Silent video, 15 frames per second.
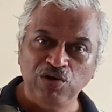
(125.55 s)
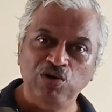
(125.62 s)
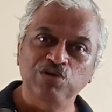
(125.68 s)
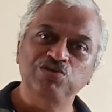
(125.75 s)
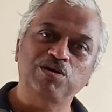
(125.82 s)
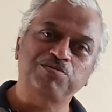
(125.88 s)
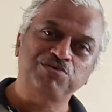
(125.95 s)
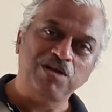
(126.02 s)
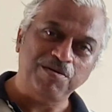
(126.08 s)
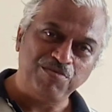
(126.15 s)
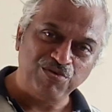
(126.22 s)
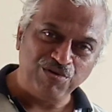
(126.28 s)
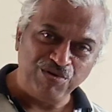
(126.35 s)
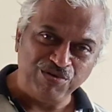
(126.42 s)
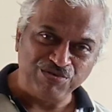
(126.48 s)
Subscribe to
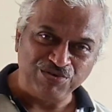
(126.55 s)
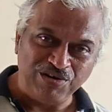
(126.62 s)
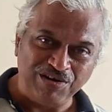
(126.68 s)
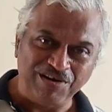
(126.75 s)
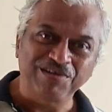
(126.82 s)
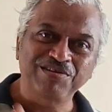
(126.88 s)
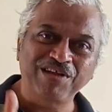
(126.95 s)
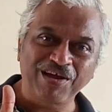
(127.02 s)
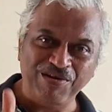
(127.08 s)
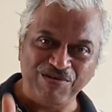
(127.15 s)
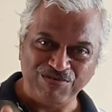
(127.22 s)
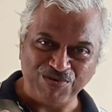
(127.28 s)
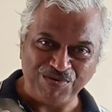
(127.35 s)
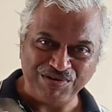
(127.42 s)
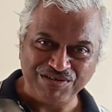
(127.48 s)
the newsletter. Thank you
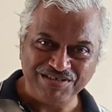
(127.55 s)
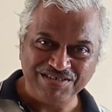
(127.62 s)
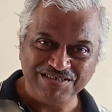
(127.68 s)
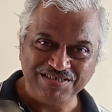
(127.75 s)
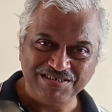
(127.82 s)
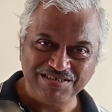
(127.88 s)
so much.